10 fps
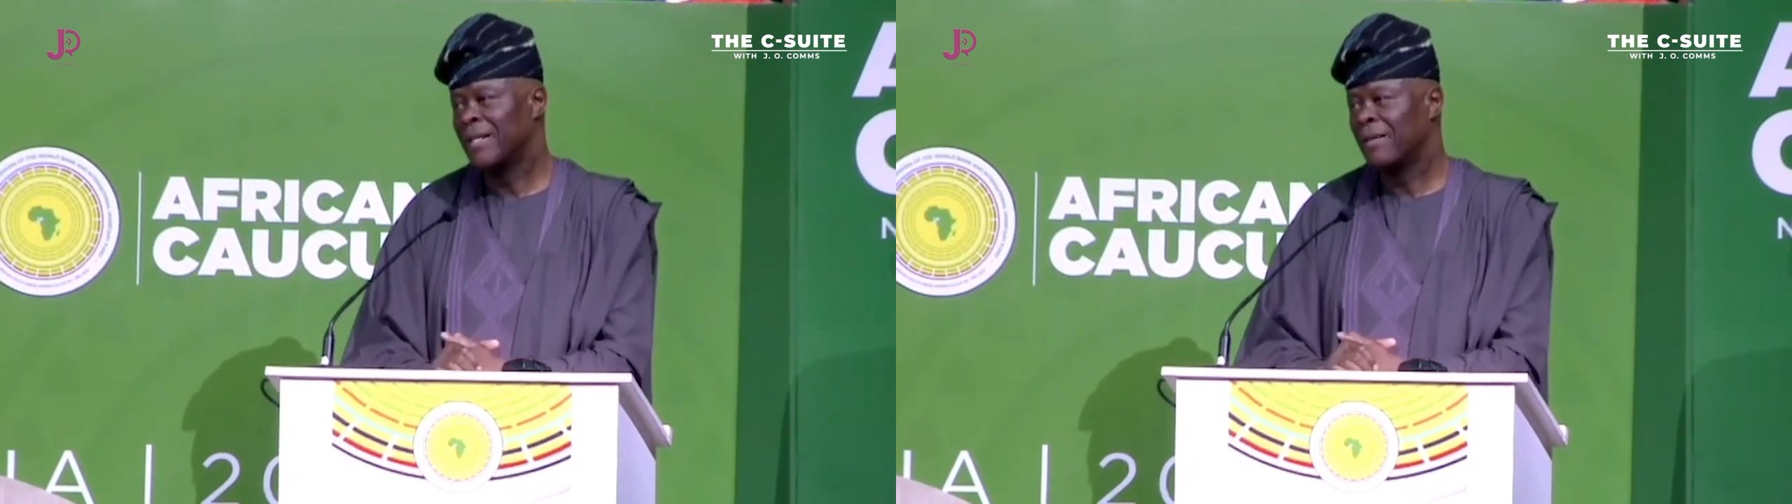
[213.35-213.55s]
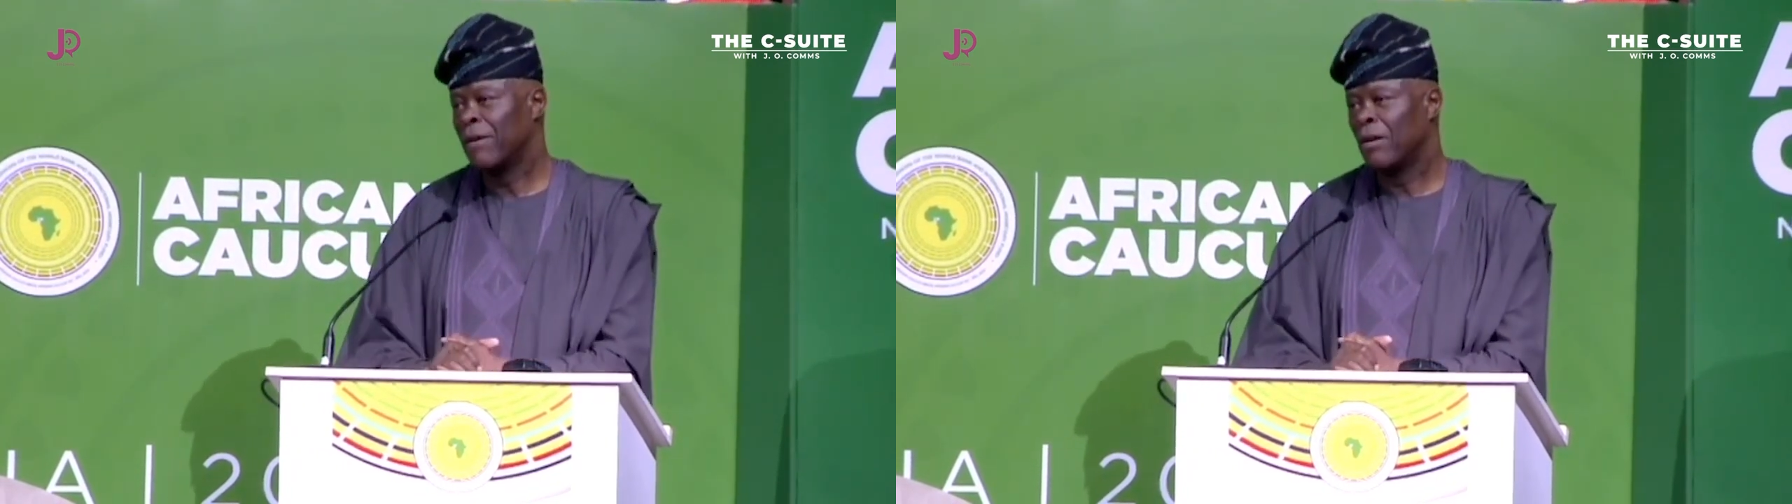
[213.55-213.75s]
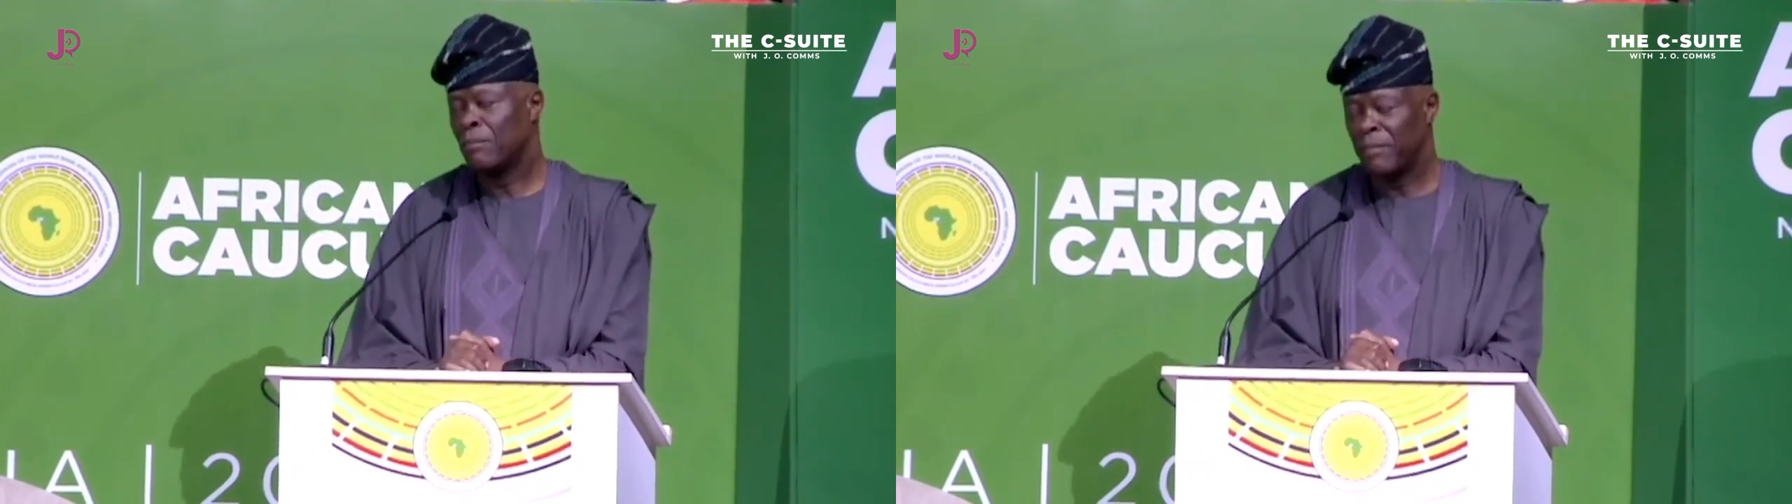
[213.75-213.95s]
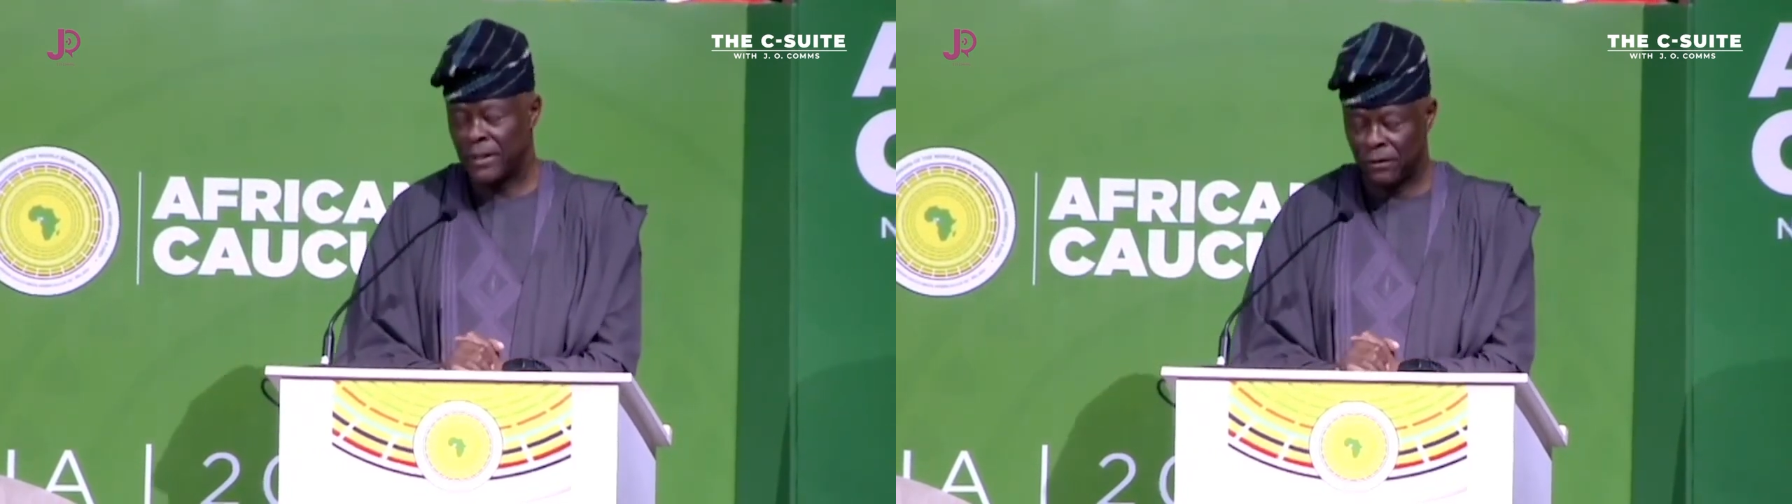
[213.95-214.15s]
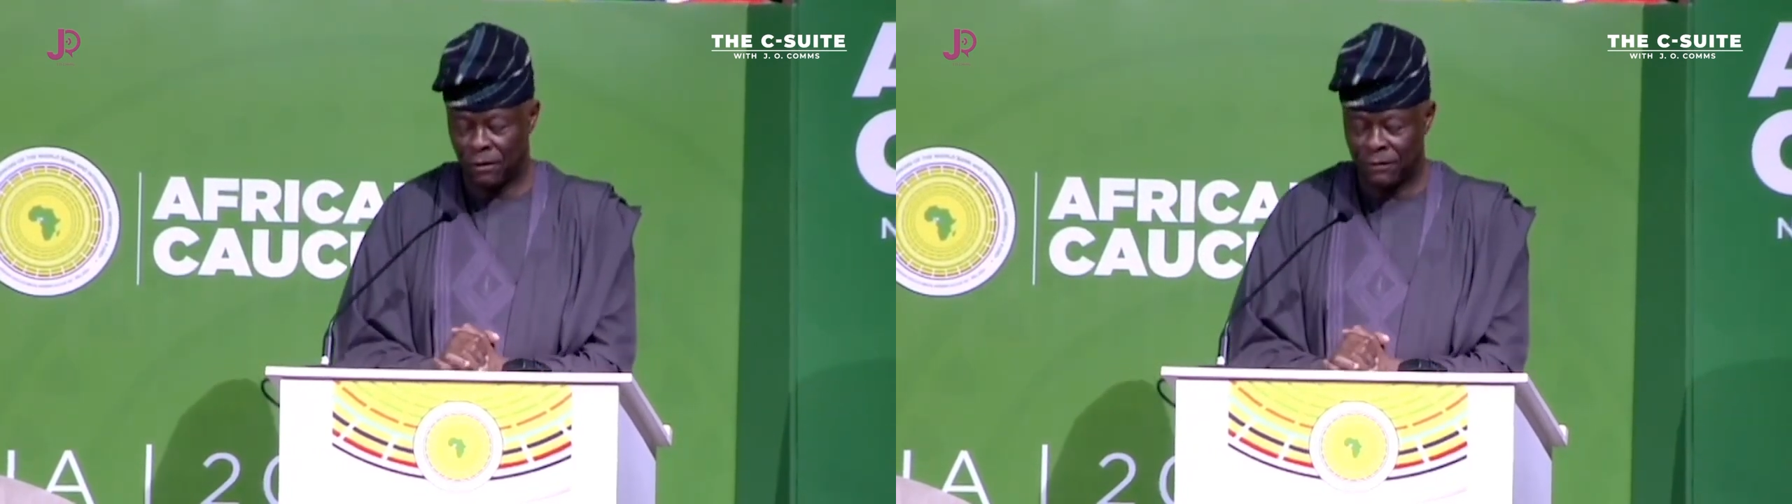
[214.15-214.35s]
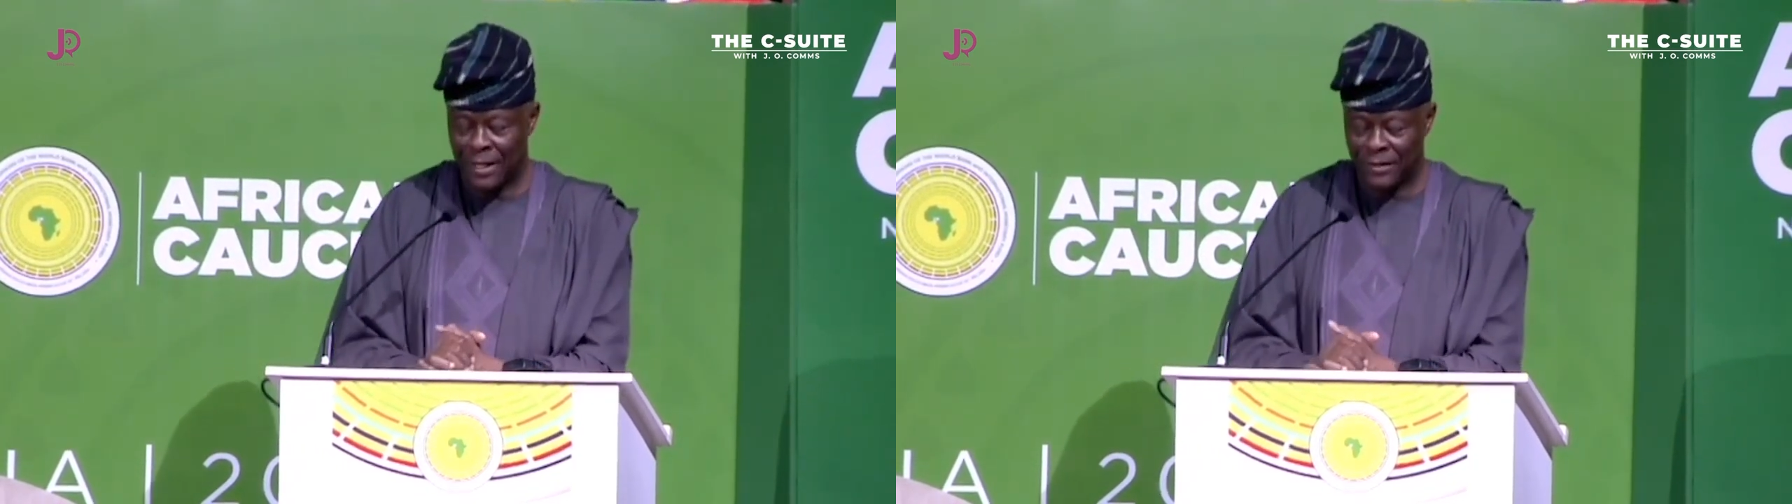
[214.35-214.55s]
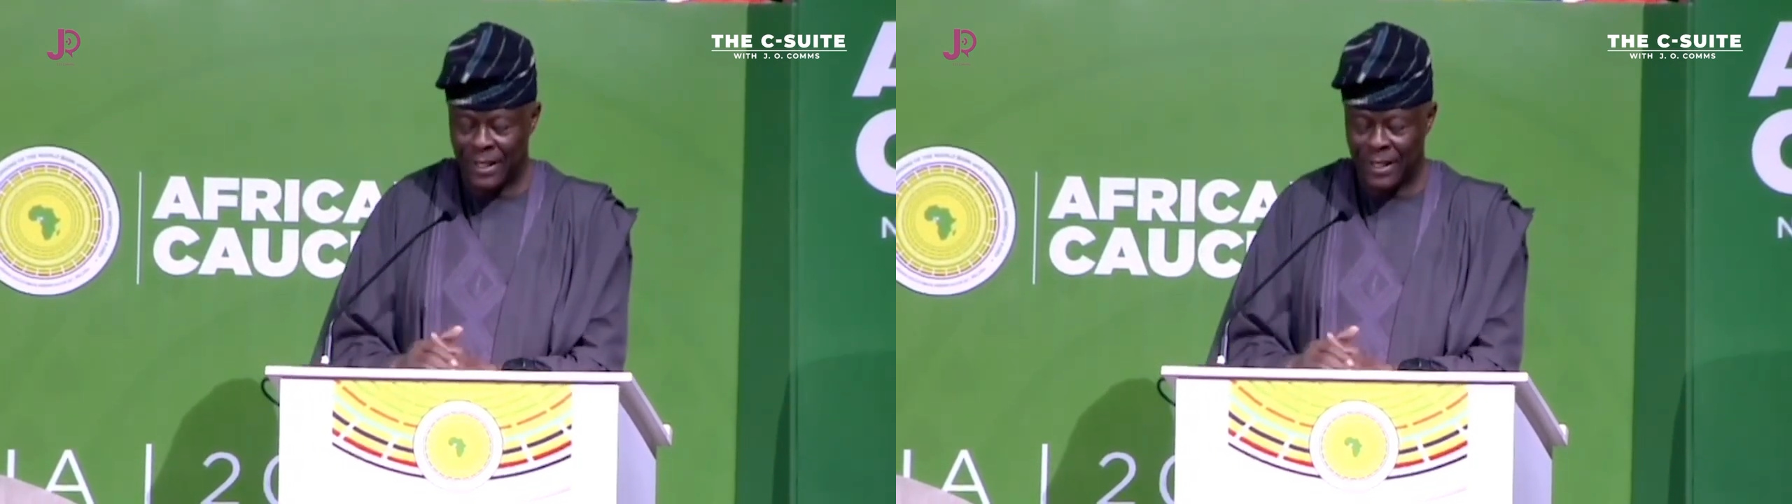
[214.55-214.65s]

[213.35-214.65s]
and development of